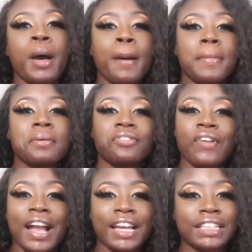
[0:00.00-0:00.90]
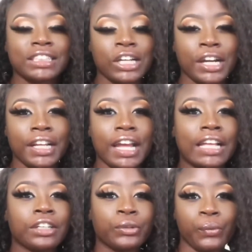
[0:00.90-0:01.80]
But before I get started, I
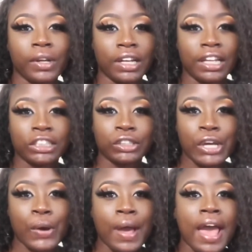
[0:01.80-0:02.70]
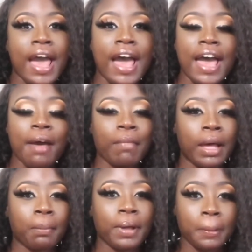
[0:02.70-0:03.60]
do want to let you know I have my
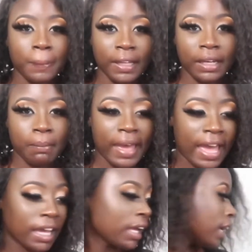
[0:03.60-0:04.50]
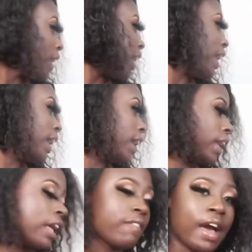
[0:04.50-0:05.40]
puppy in the back, and
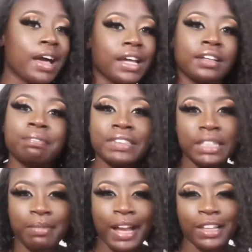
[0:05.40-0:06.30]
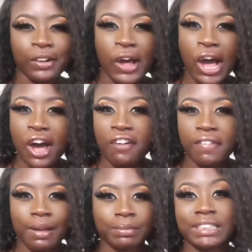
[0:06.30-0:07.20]
if I seem like a little off,
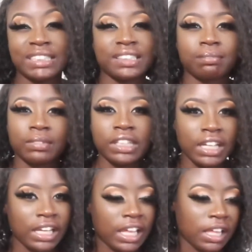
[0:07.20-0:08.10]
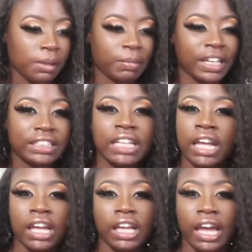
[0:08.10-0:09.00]
I'm just looking at him because
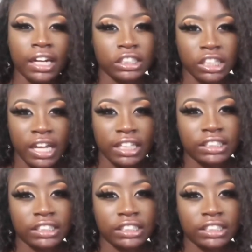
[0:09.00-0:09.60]
got in the trash.